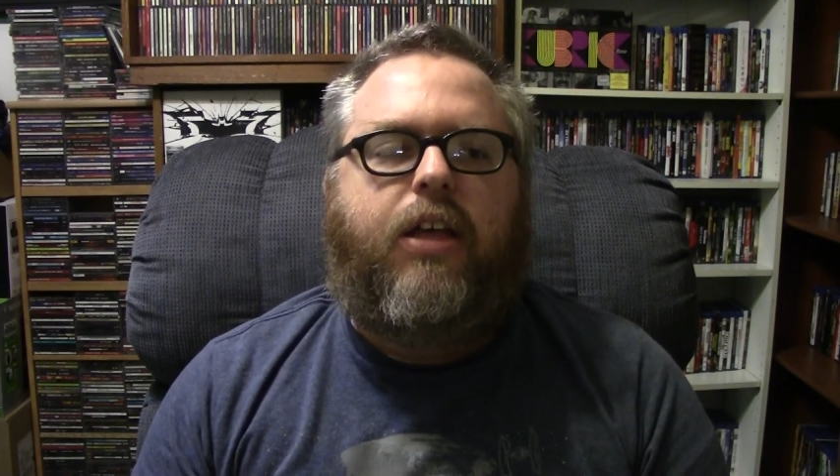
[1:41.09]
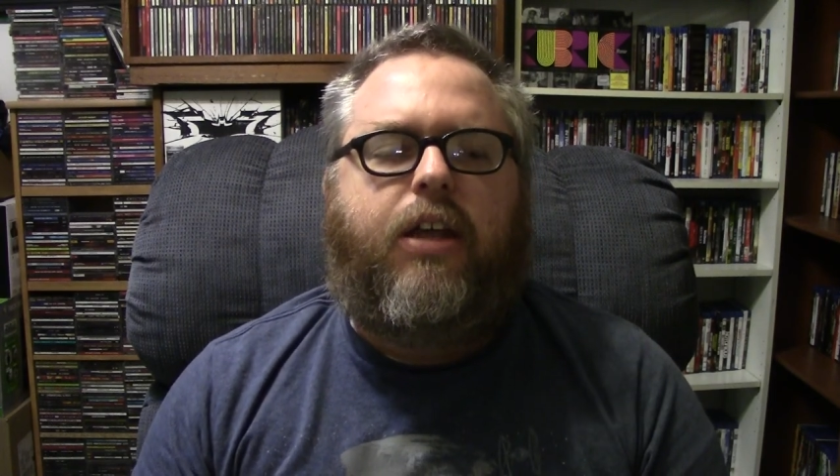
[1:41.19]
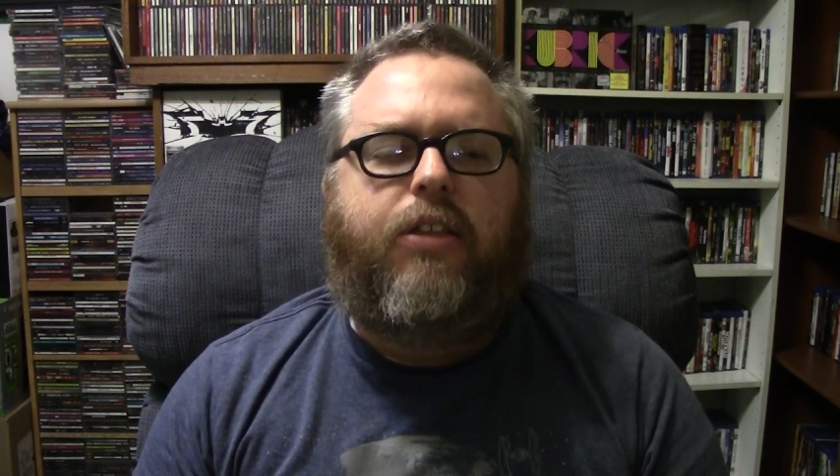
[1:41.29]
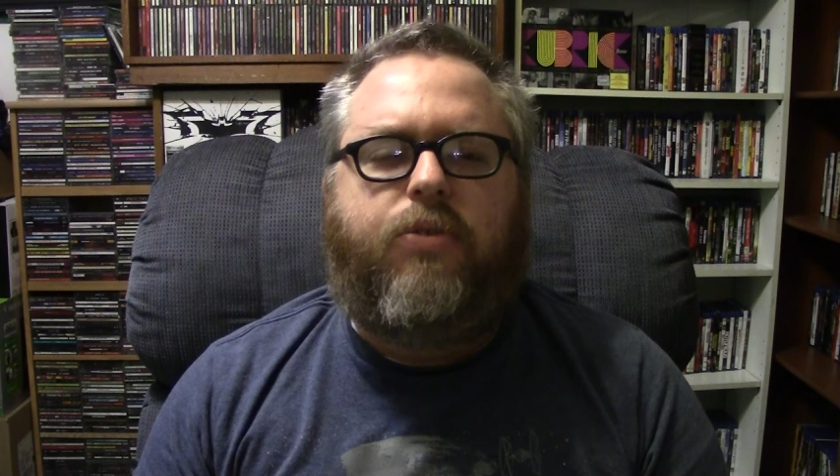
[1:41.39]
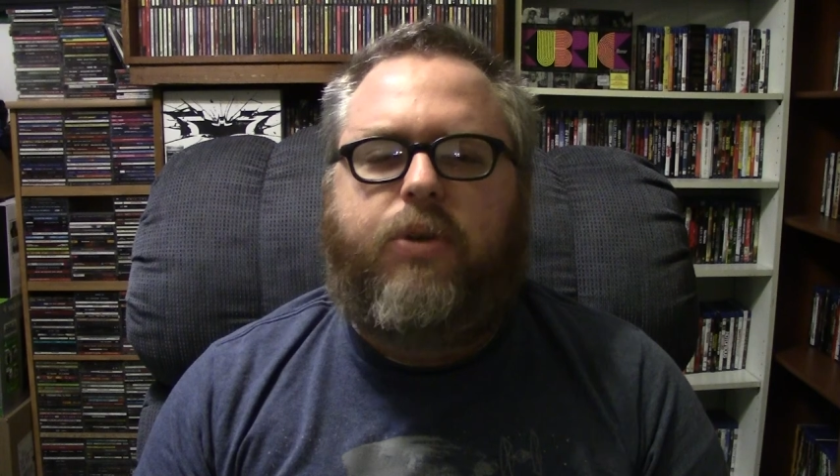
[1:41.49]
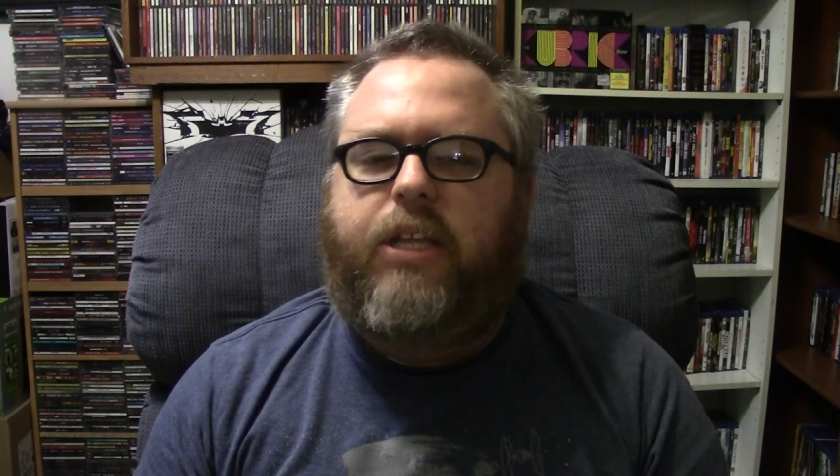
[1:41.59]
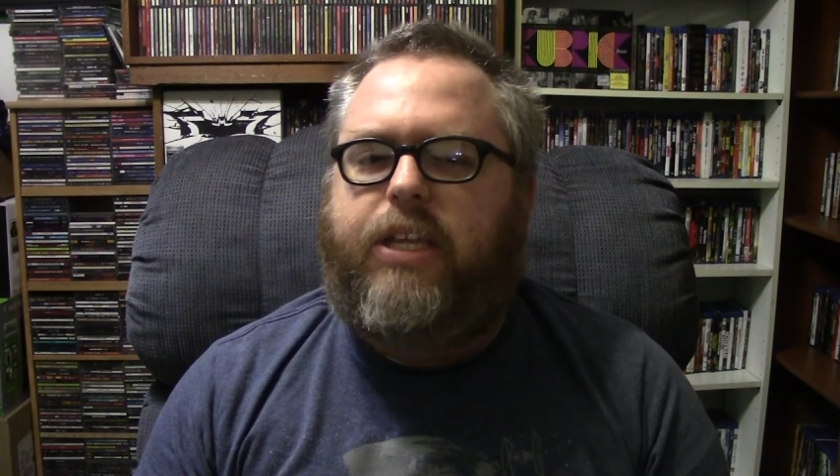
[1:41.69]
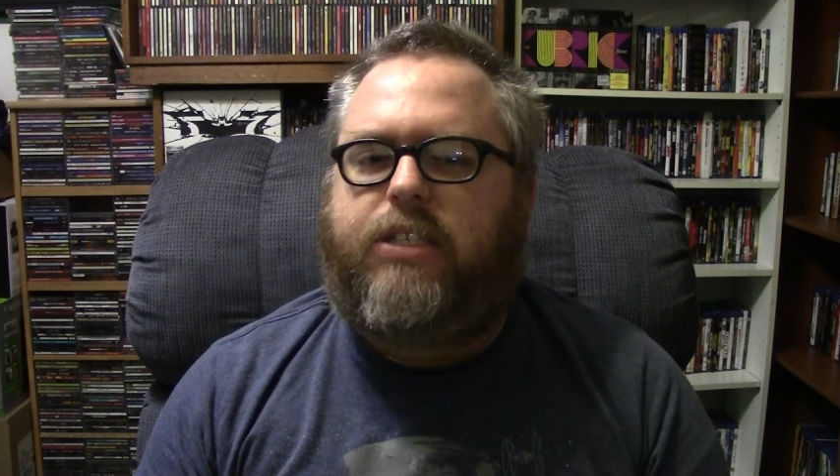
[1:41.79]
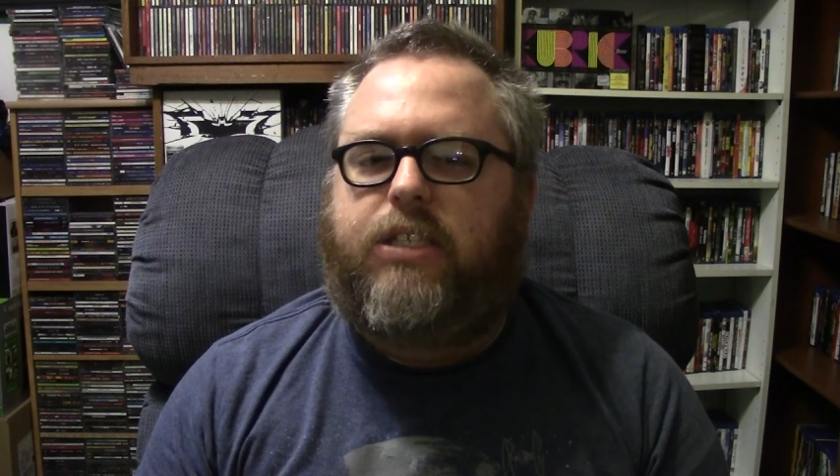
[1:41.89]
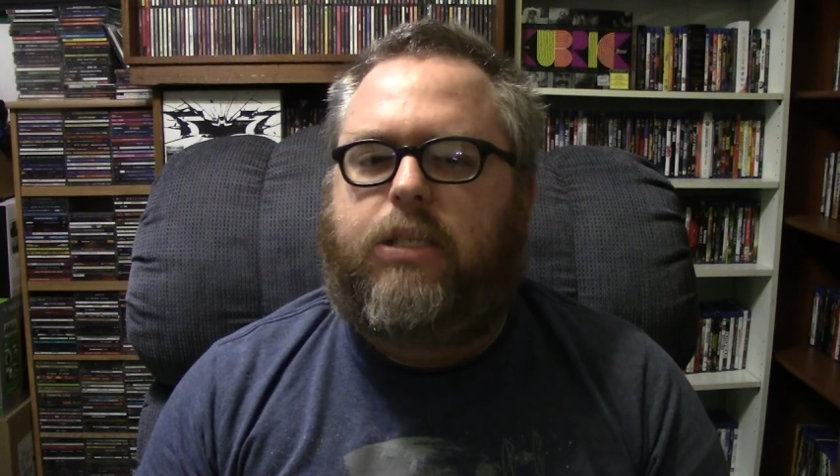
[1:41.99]
Nothing really
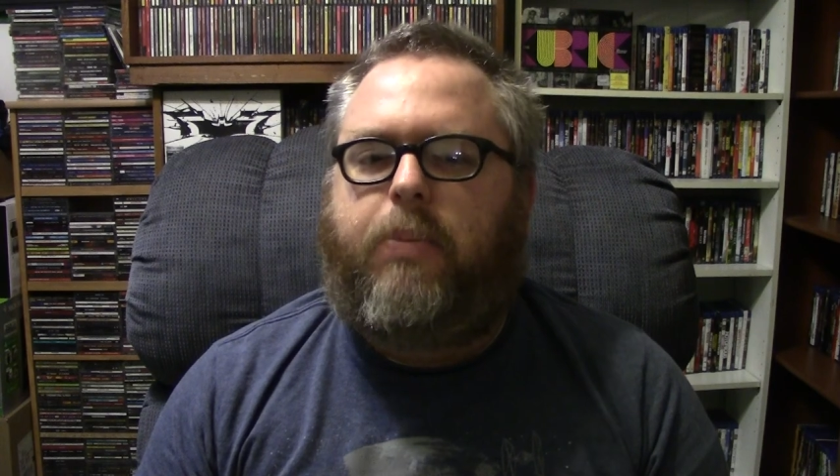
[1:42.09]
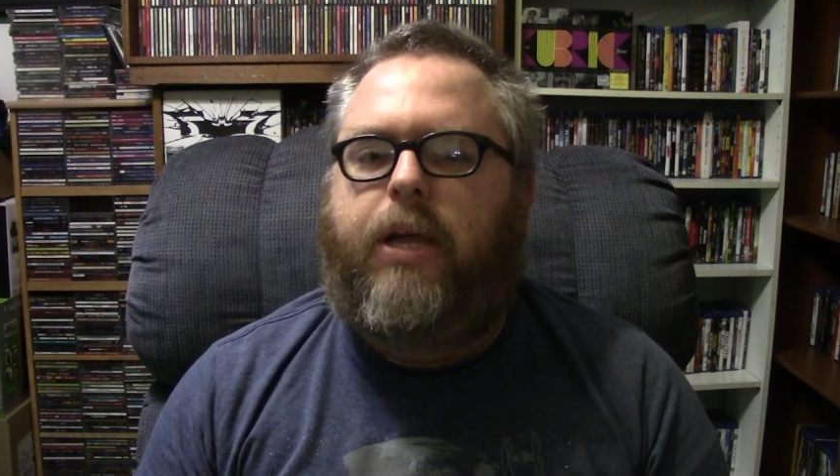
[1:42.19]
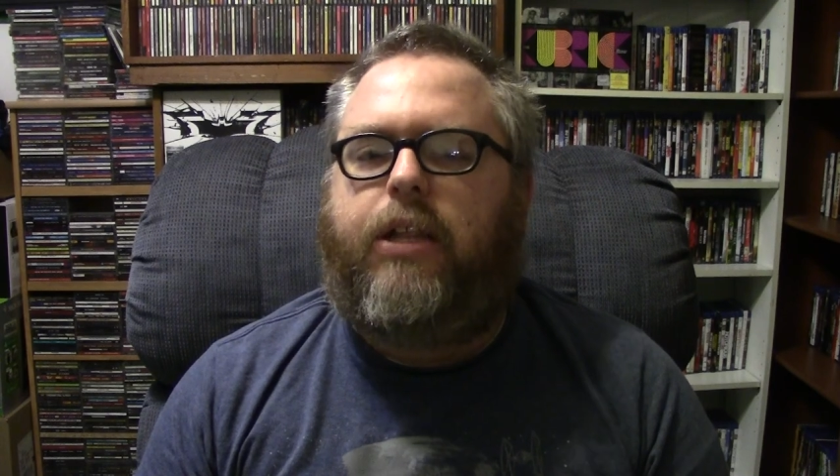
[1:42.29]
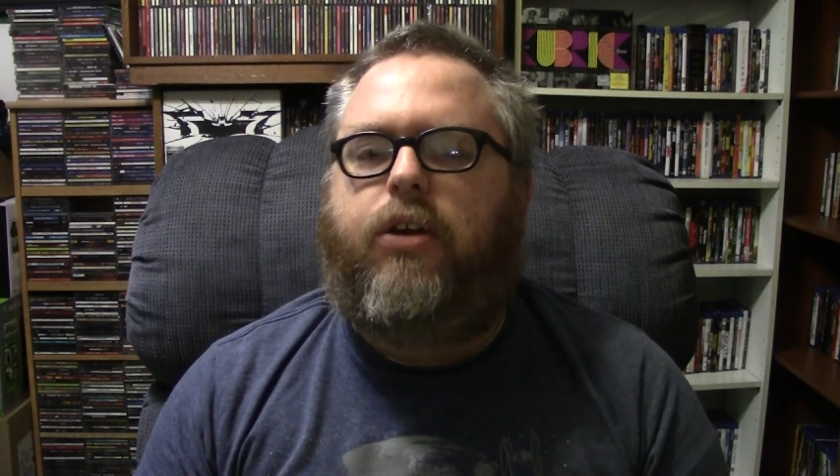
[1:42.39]
is explained.